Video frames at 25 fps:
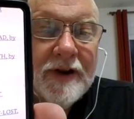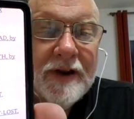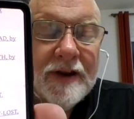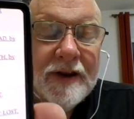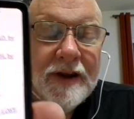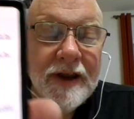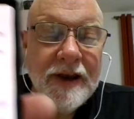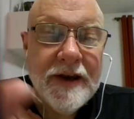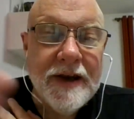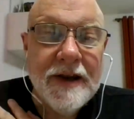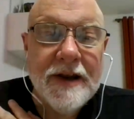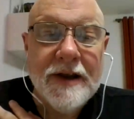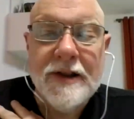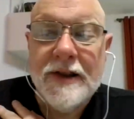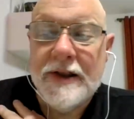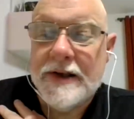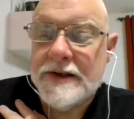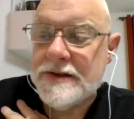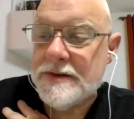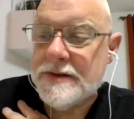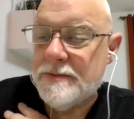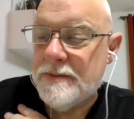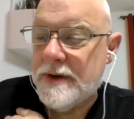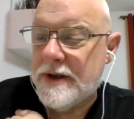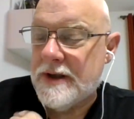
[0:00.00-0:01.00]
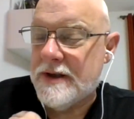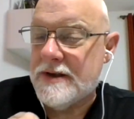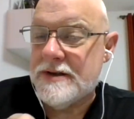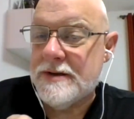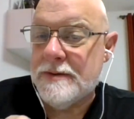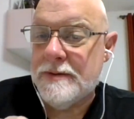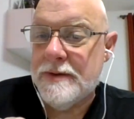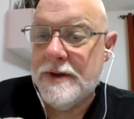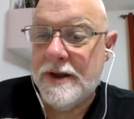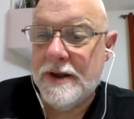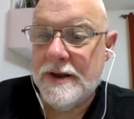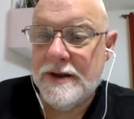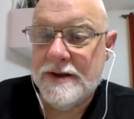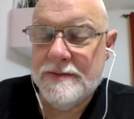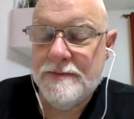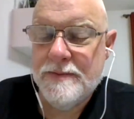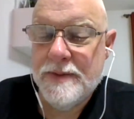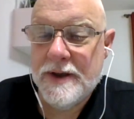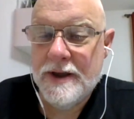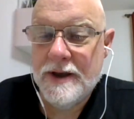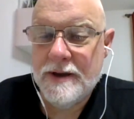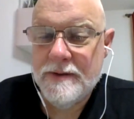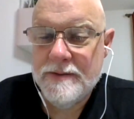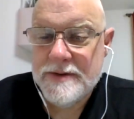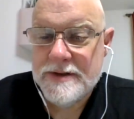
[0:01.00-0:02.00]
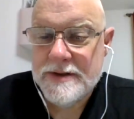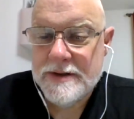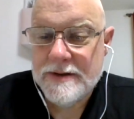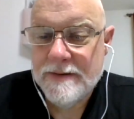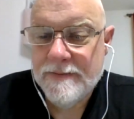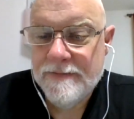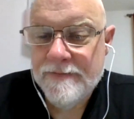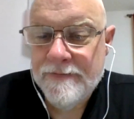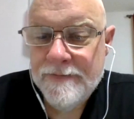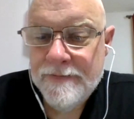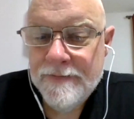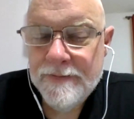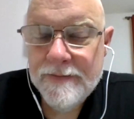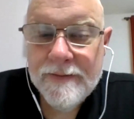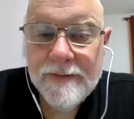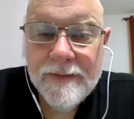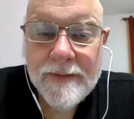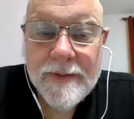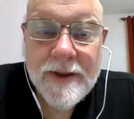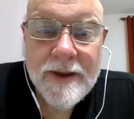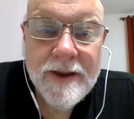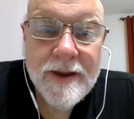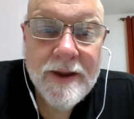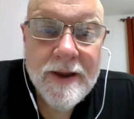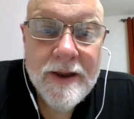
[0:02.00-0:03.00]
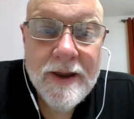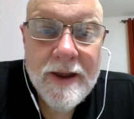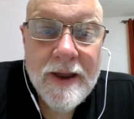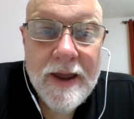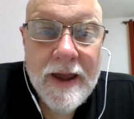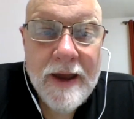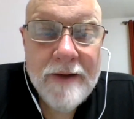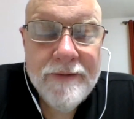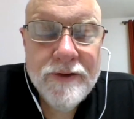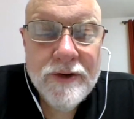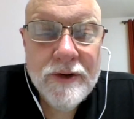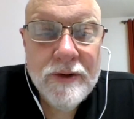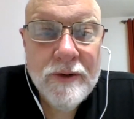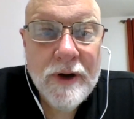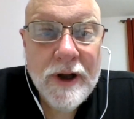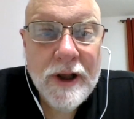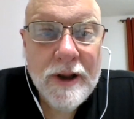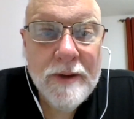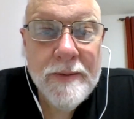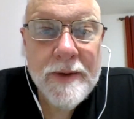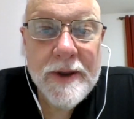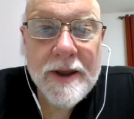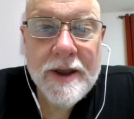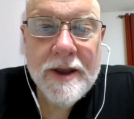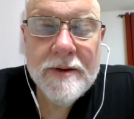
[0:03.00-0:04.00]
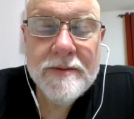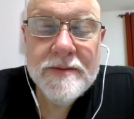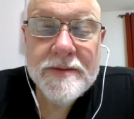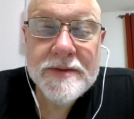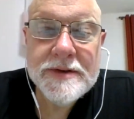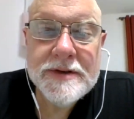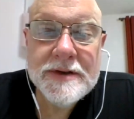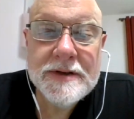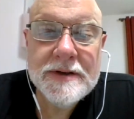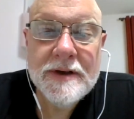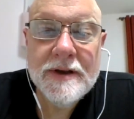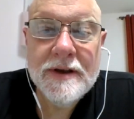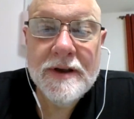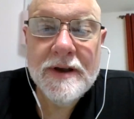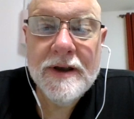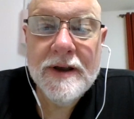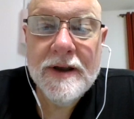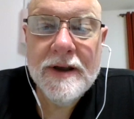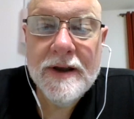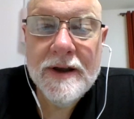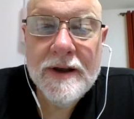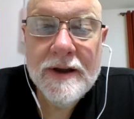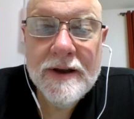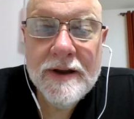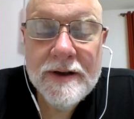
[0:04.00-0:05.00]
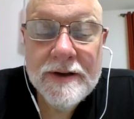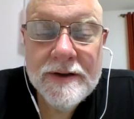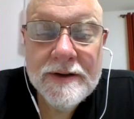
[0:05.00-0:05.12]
enlightening collection because it, it becomes, after a while, it becomes uh,